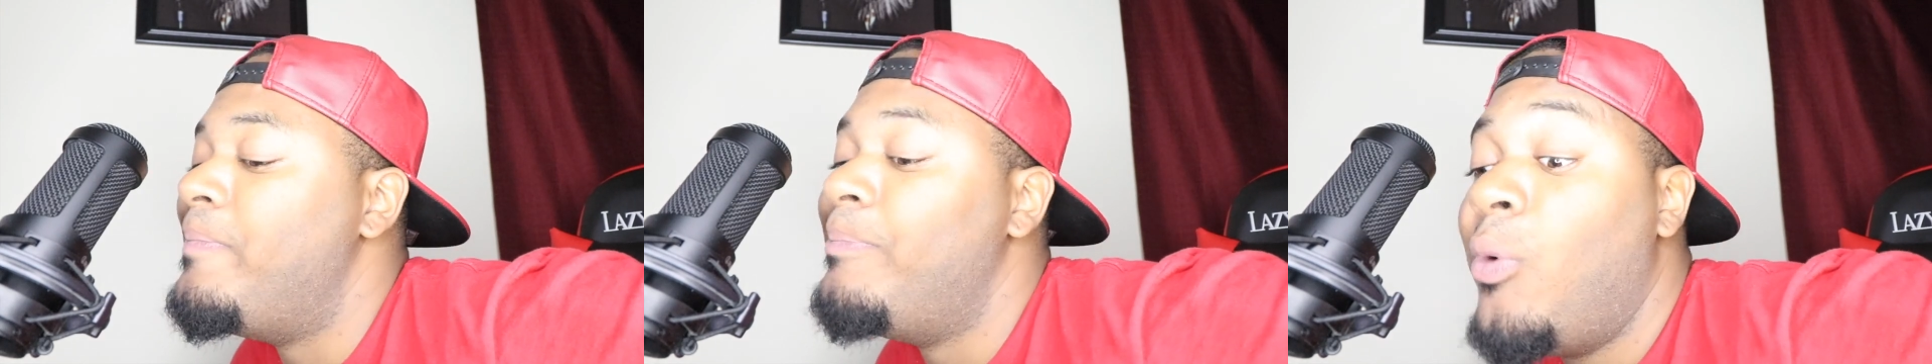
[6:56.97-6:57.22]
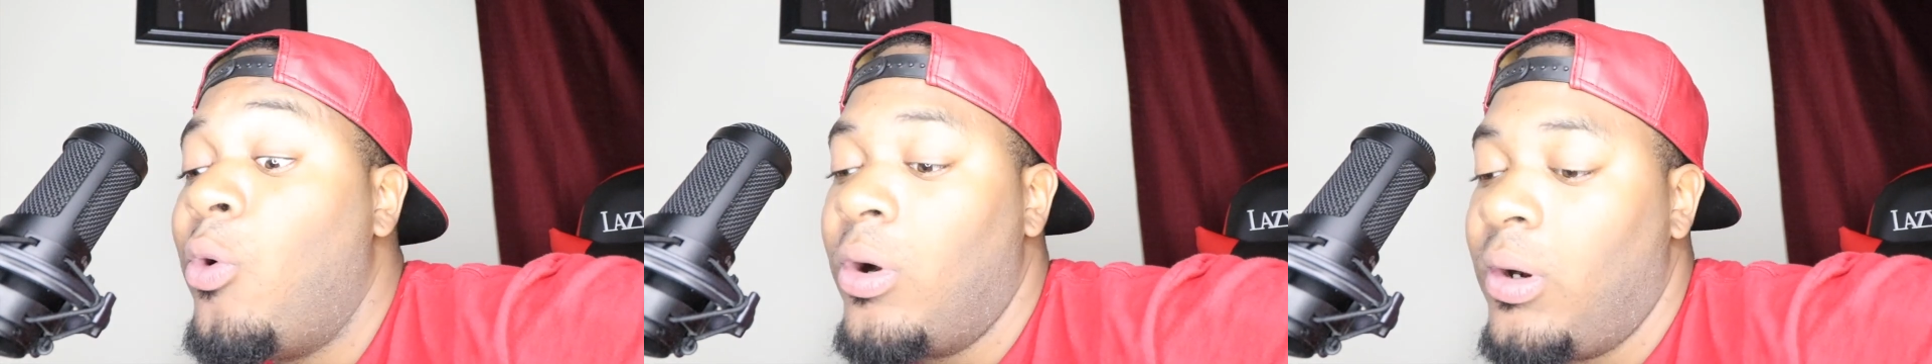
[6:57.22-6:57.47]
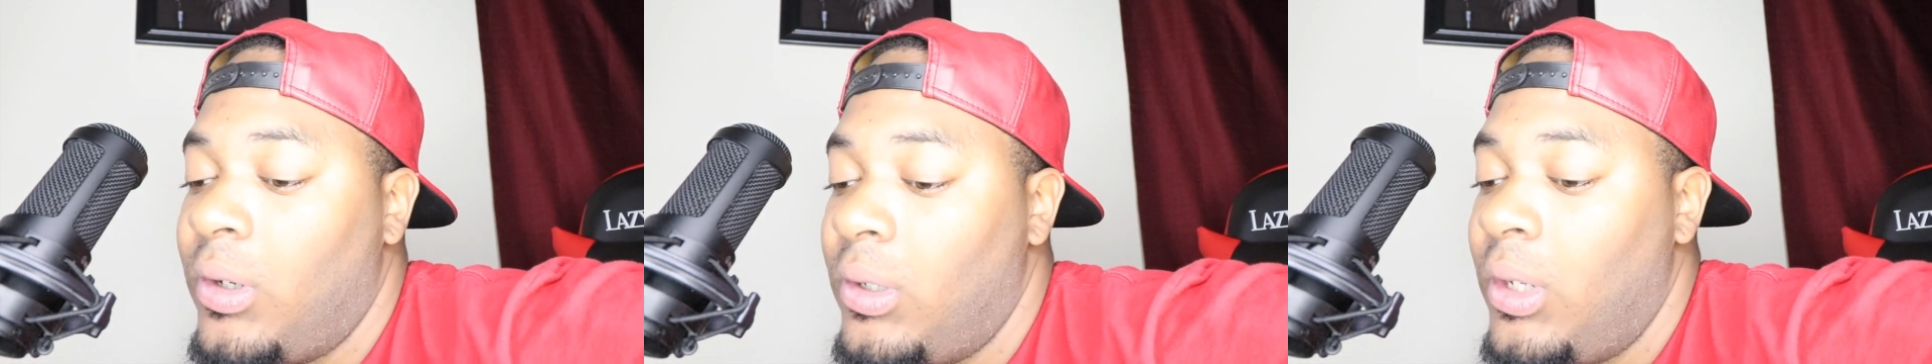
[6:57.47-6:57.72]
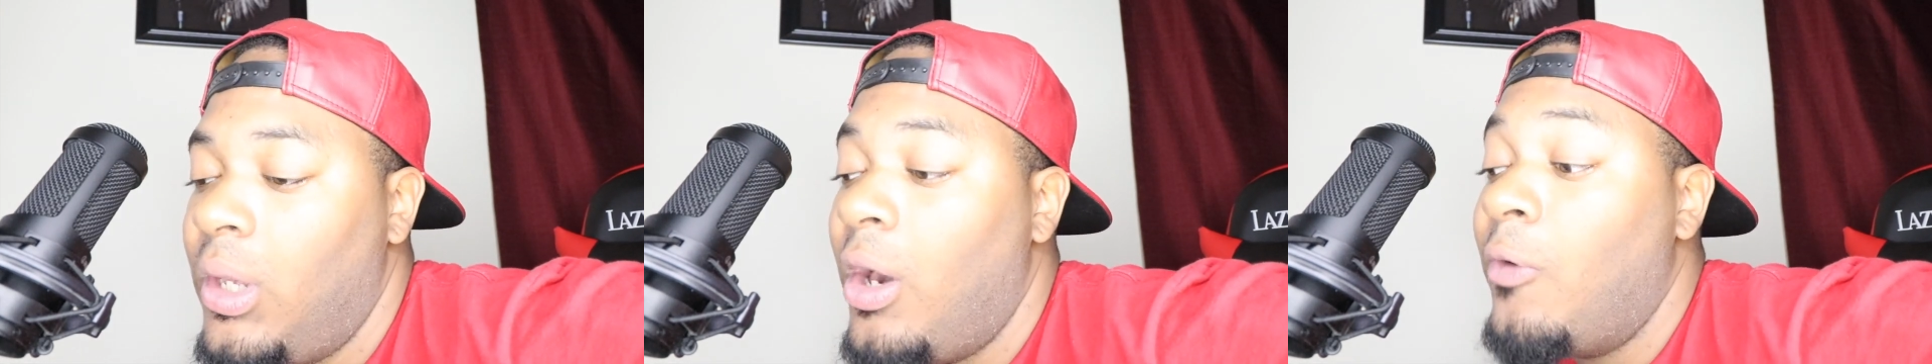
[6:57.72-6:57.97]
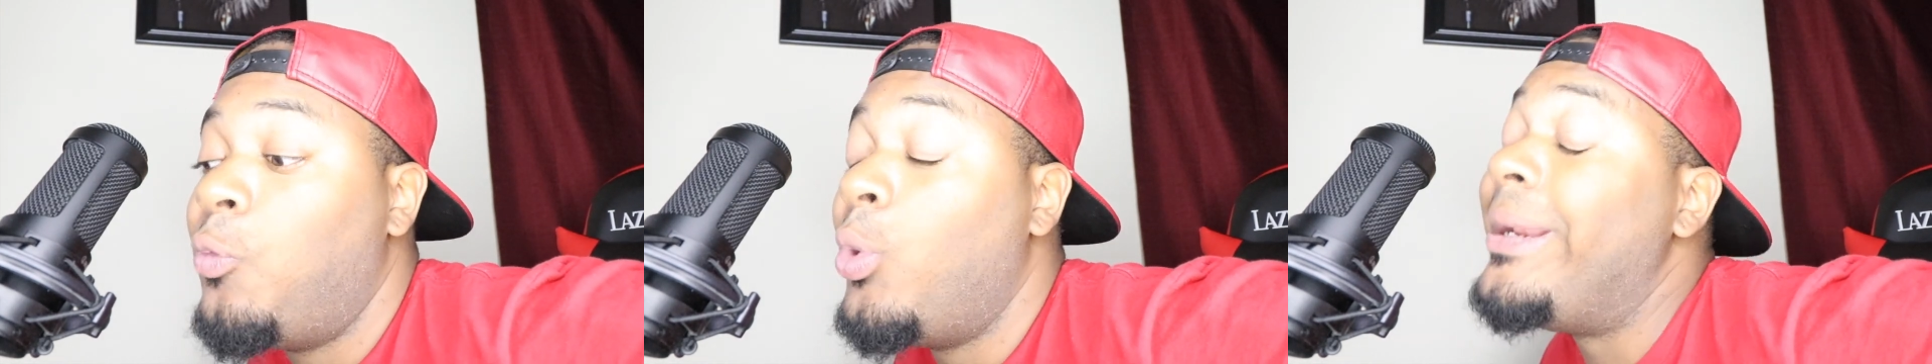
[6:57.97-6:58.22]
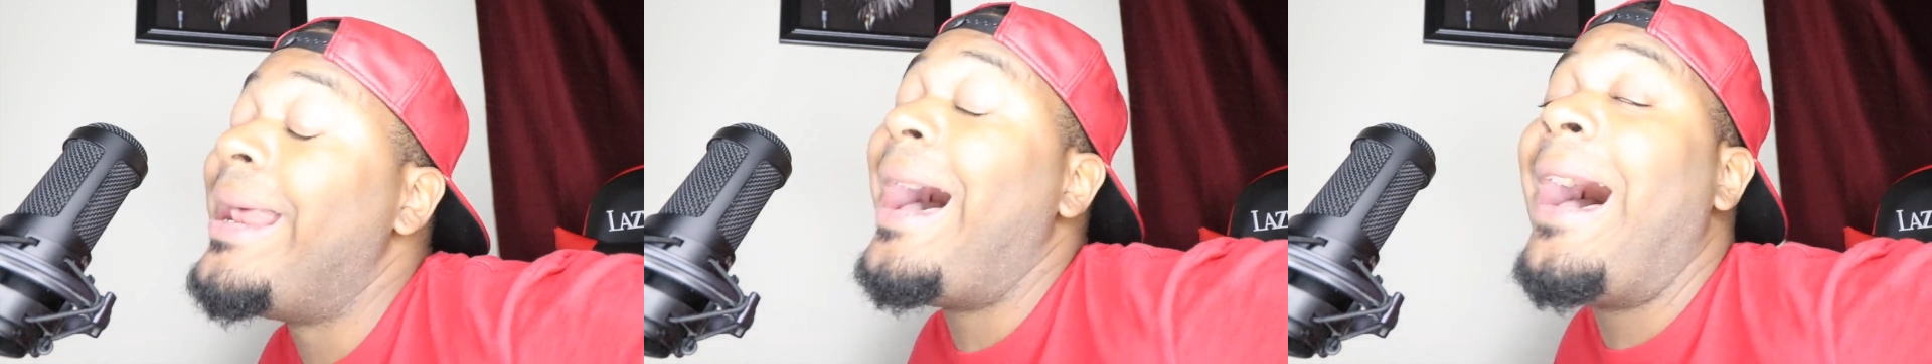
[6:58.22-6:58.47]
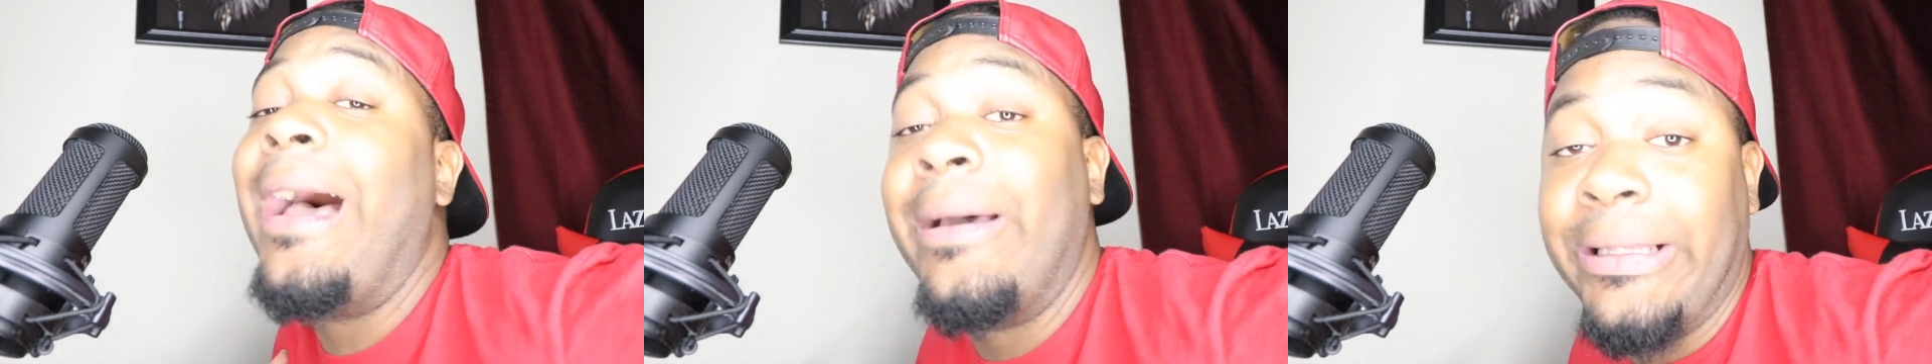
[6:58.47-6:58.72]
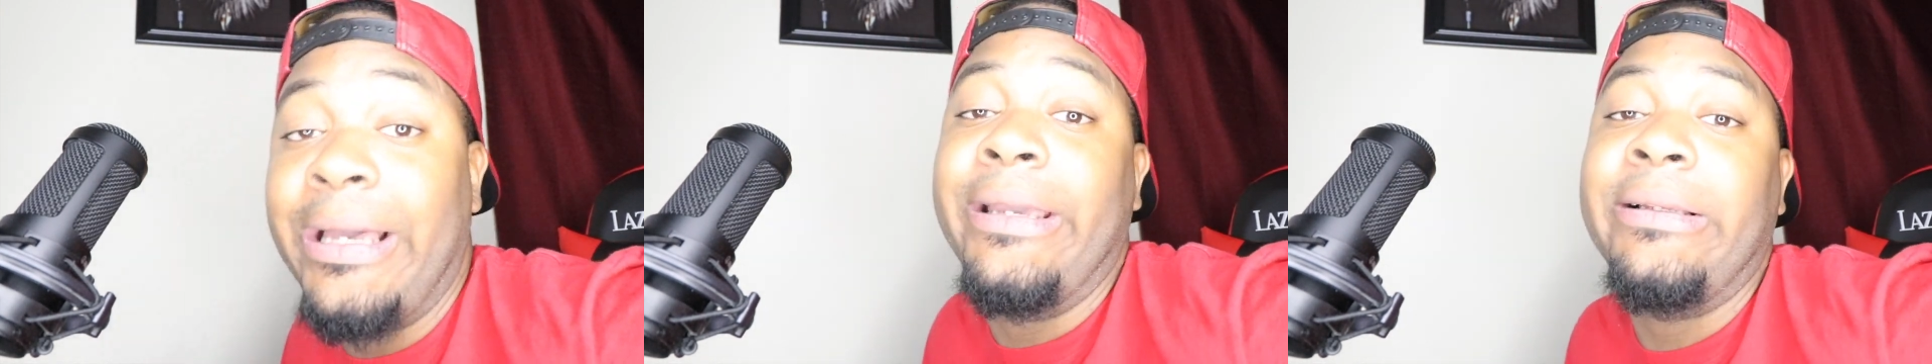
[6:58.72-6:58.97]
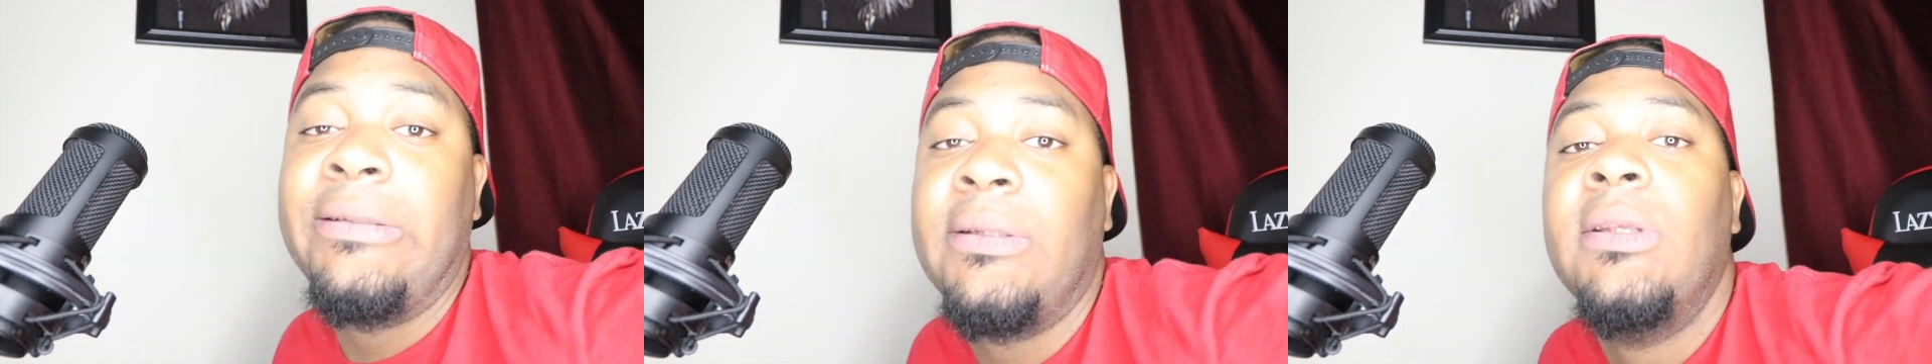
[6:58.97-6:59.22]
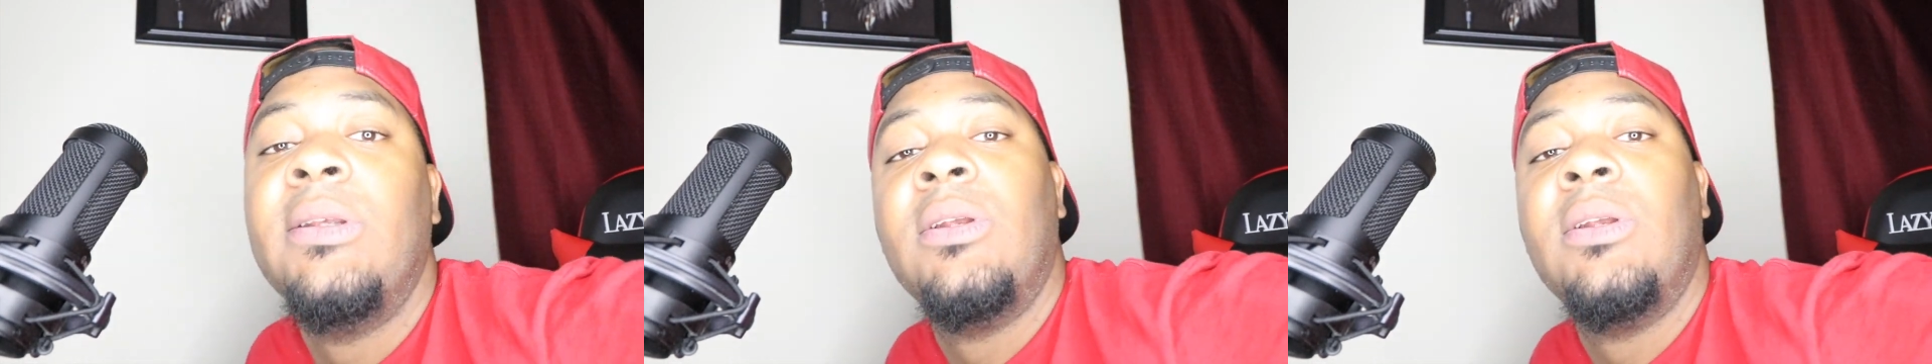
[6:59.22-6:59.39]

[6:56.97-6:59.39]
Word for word: more of what I liked.